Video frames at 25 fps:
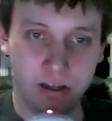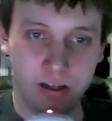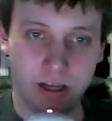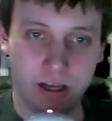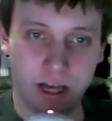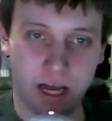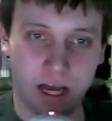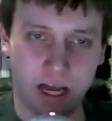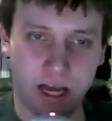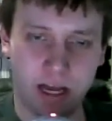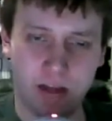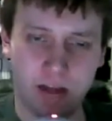
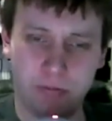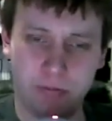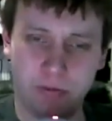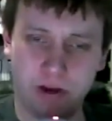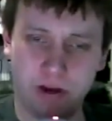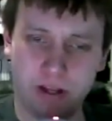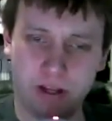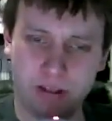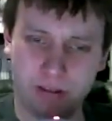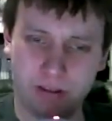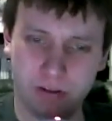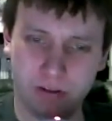
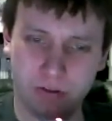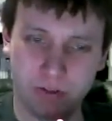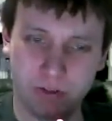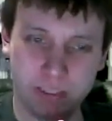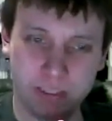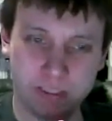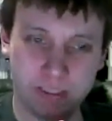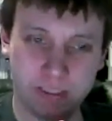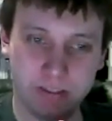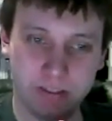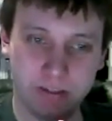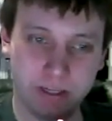But the
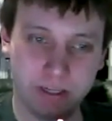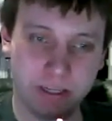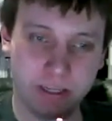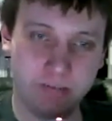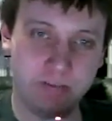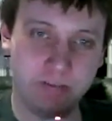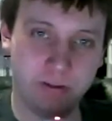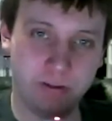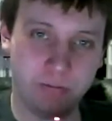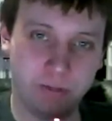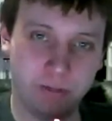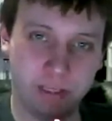reason they're
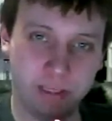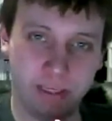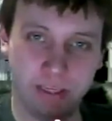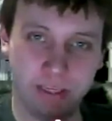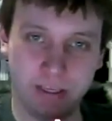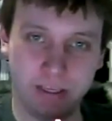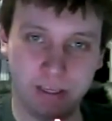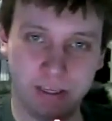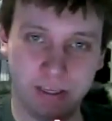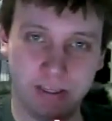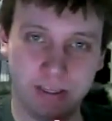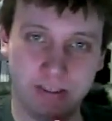giving me
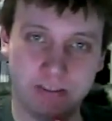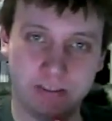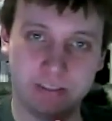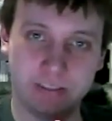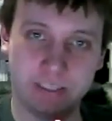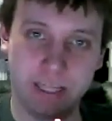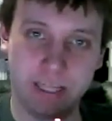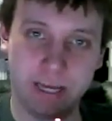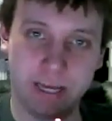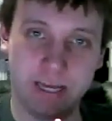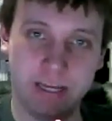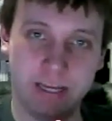is
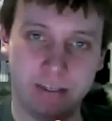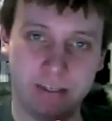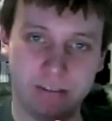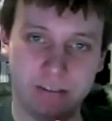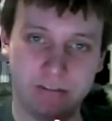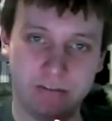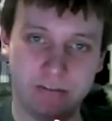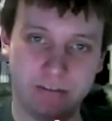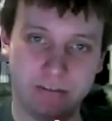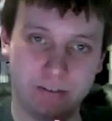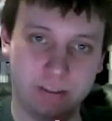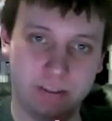that
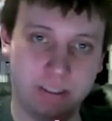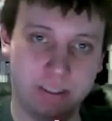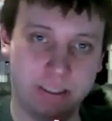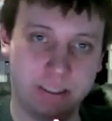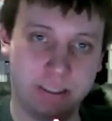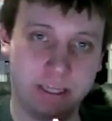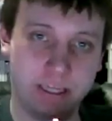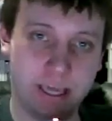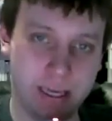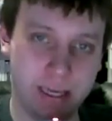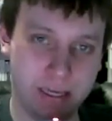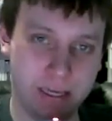the
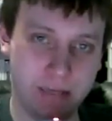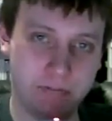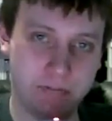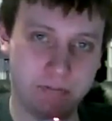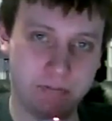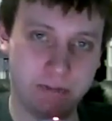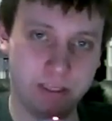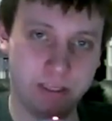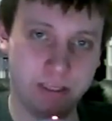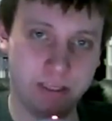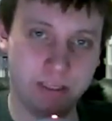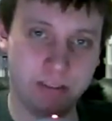
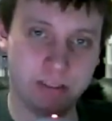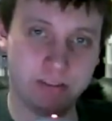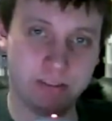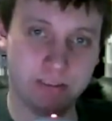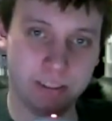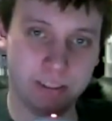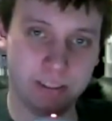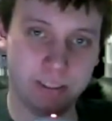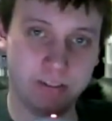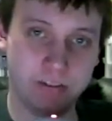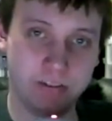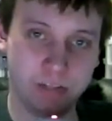game is
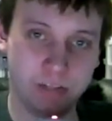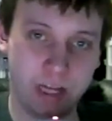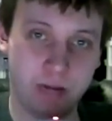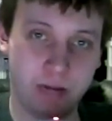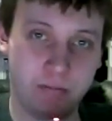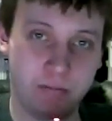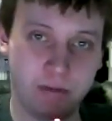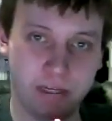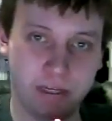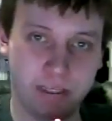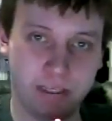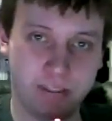in
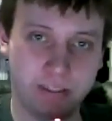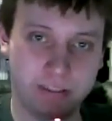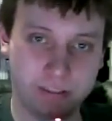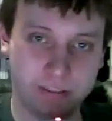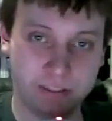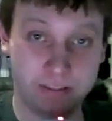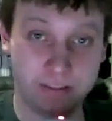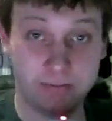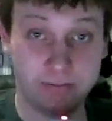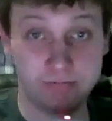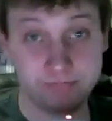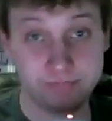
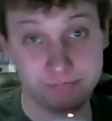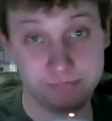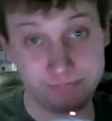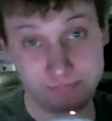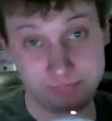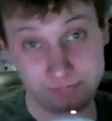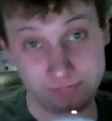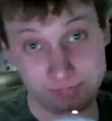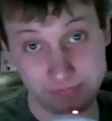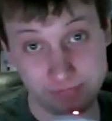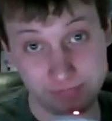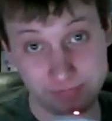Japanese.
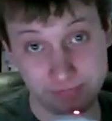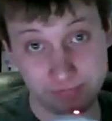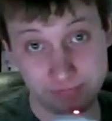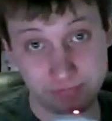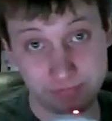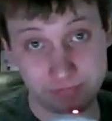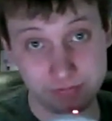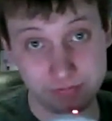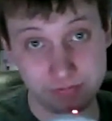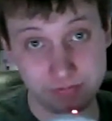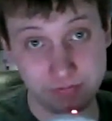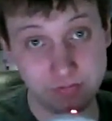
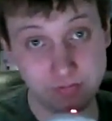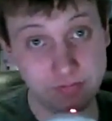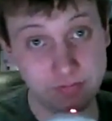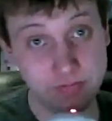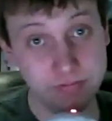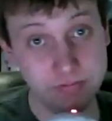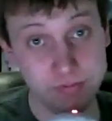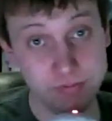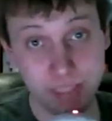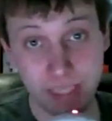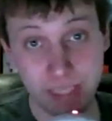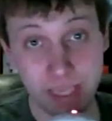
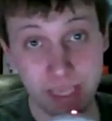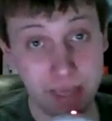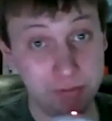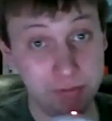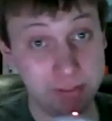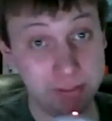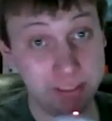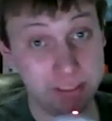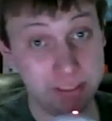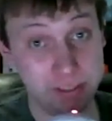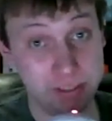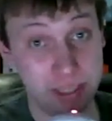The game
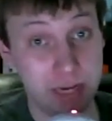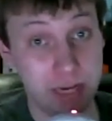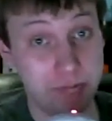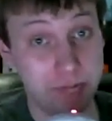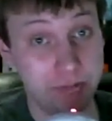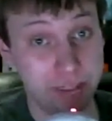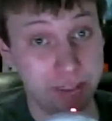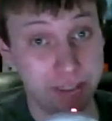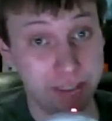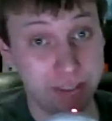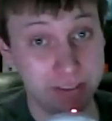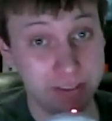is in
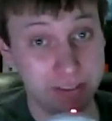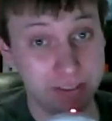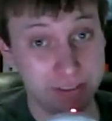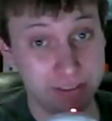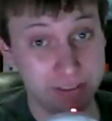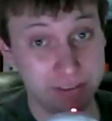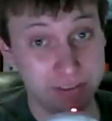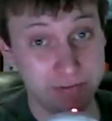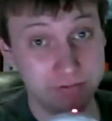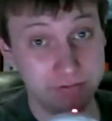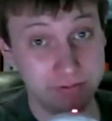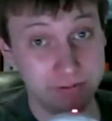Japanese?
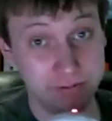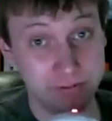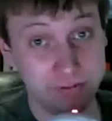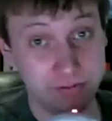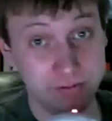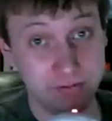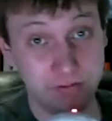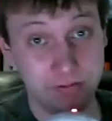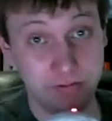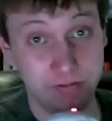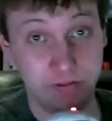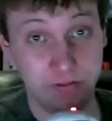
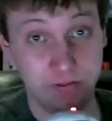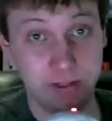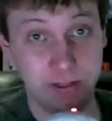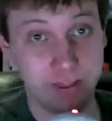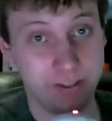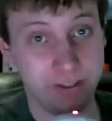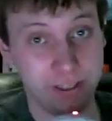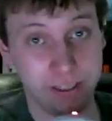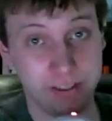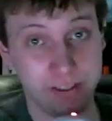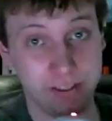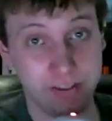
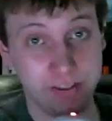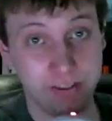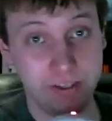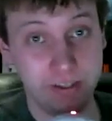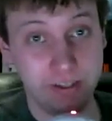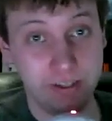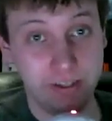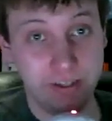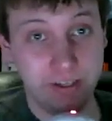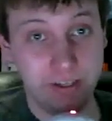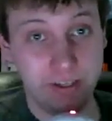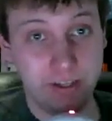Really?
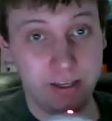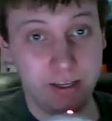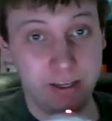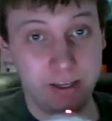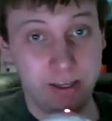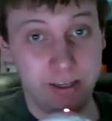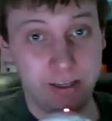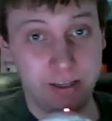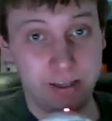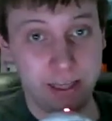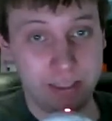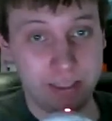
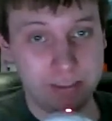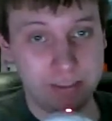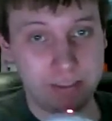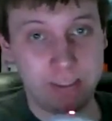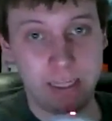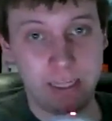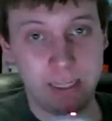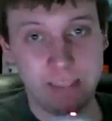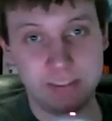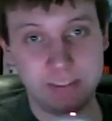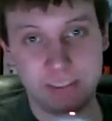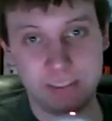
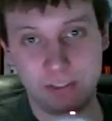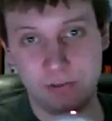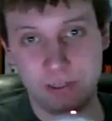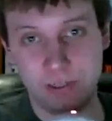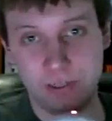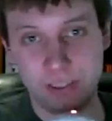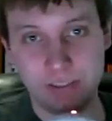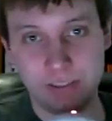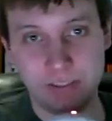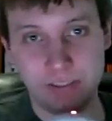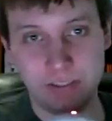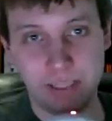That's the
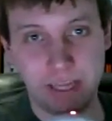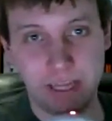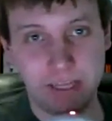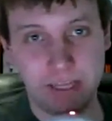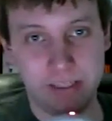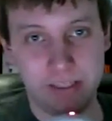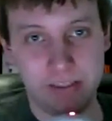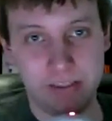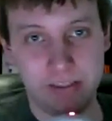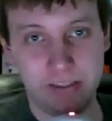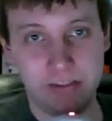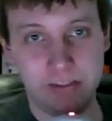reason that
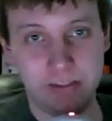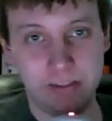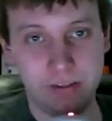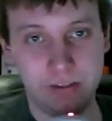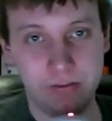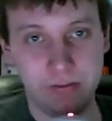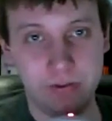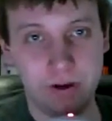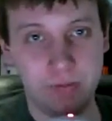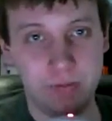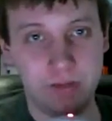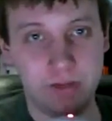you
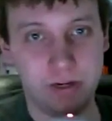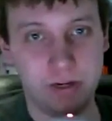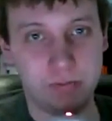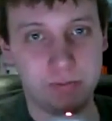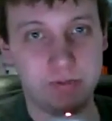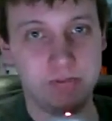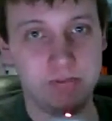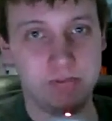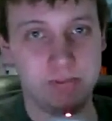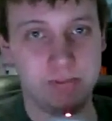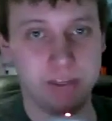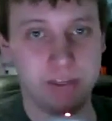want me to
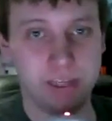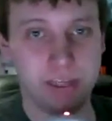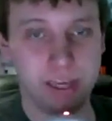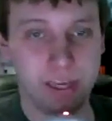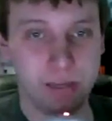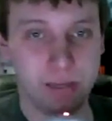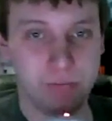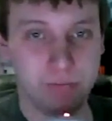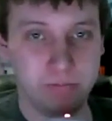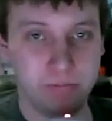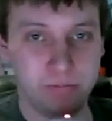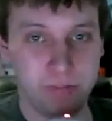remove the
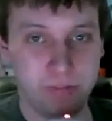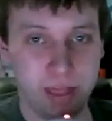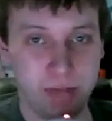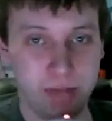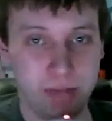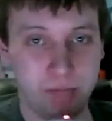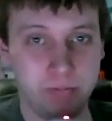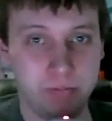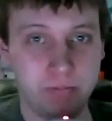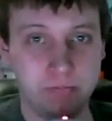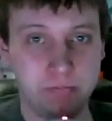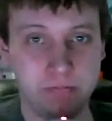game? That
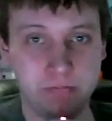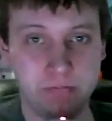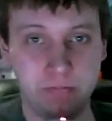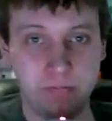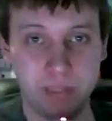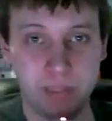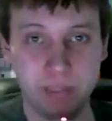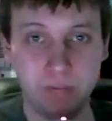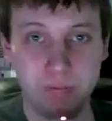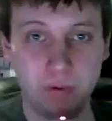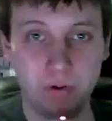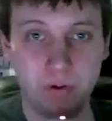
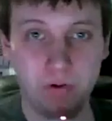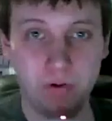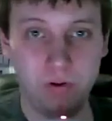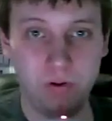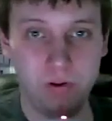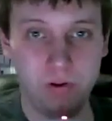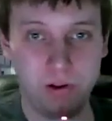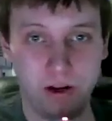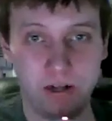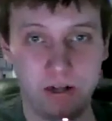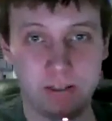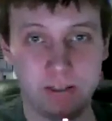
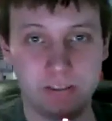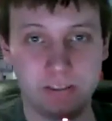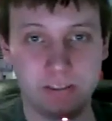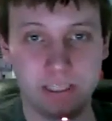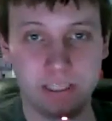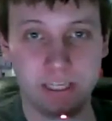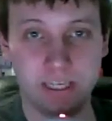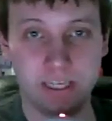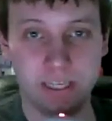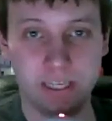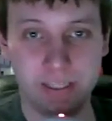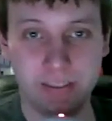people are
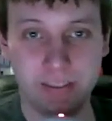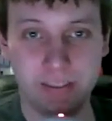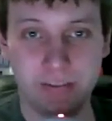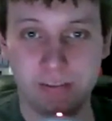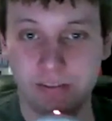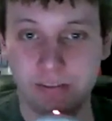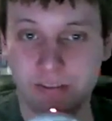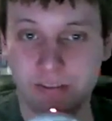saying